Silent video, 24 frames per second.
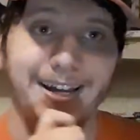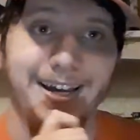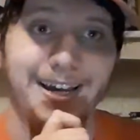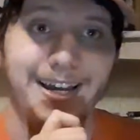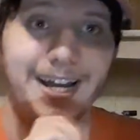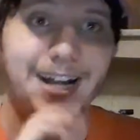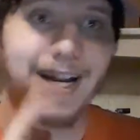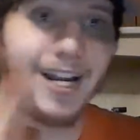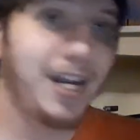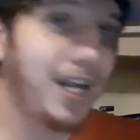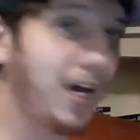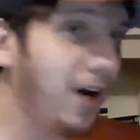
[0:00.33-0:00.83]

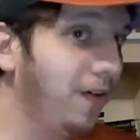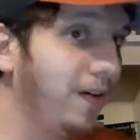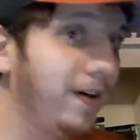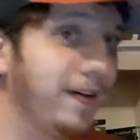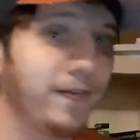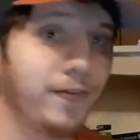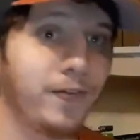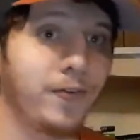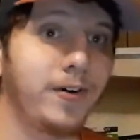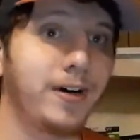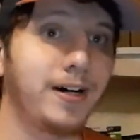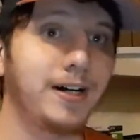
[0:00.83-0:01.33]
Hello,
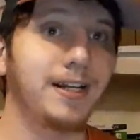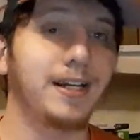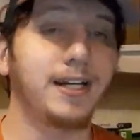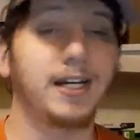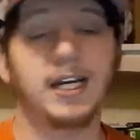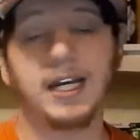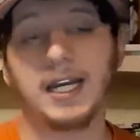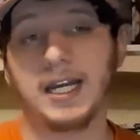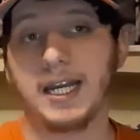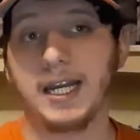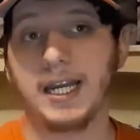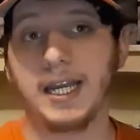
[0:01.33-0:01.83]
everyone.
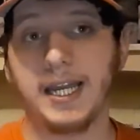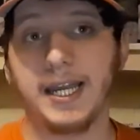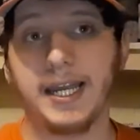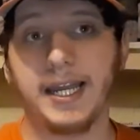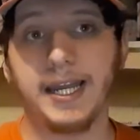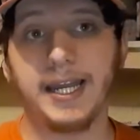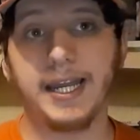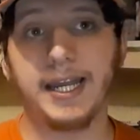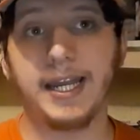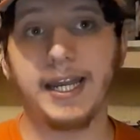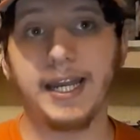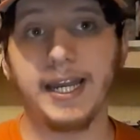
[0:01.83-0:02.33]

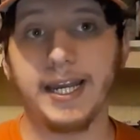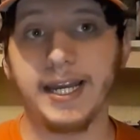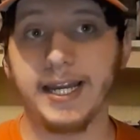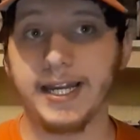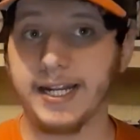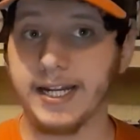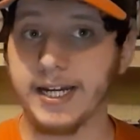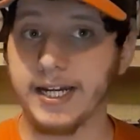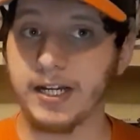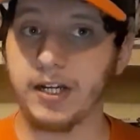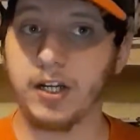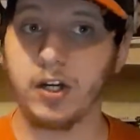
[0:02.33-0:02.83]
And
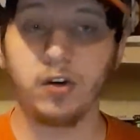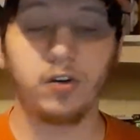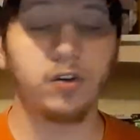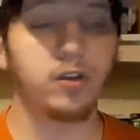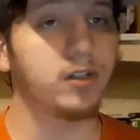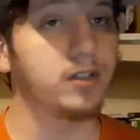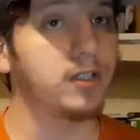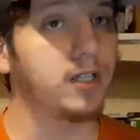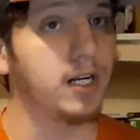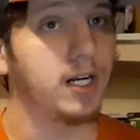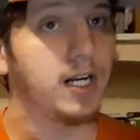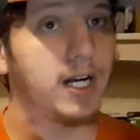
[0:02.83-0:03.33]
I know
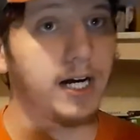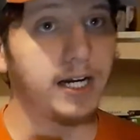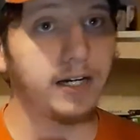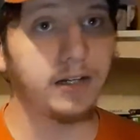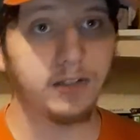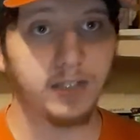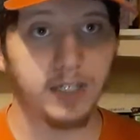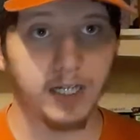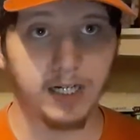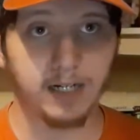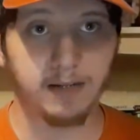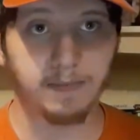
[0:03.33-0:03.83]
there's a lot to
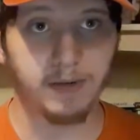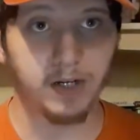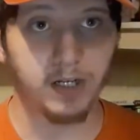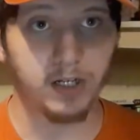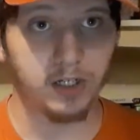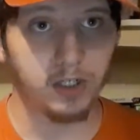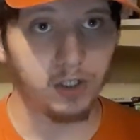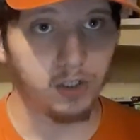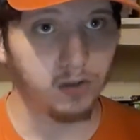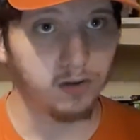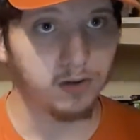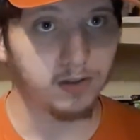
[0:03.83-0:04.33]
talk about
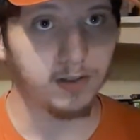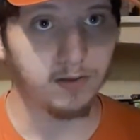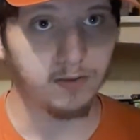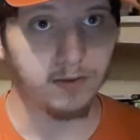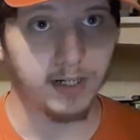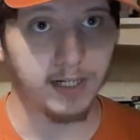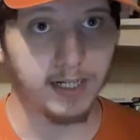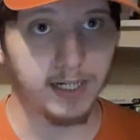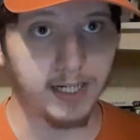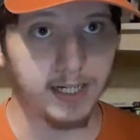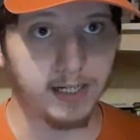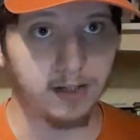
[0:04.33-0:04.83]
in Houston
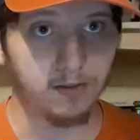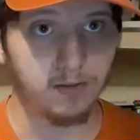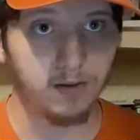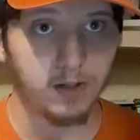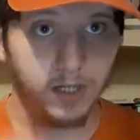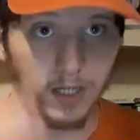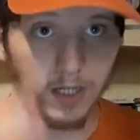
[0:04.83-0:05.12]
right now.